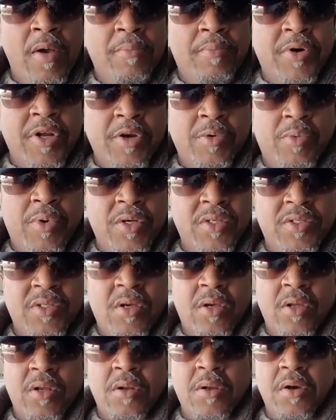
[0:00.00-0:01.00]
but it
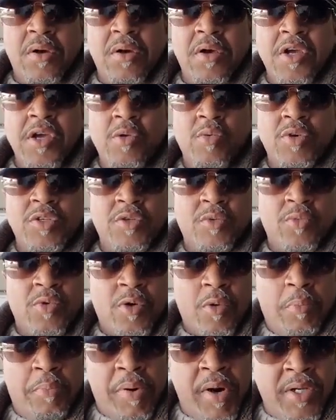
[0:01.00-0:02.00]
wasn't
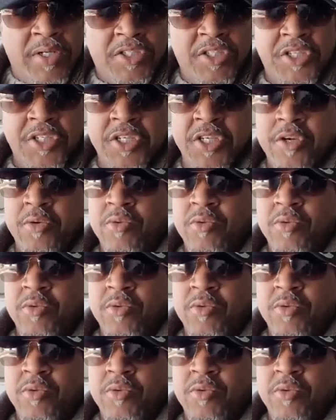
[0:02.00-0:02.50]
real punchy.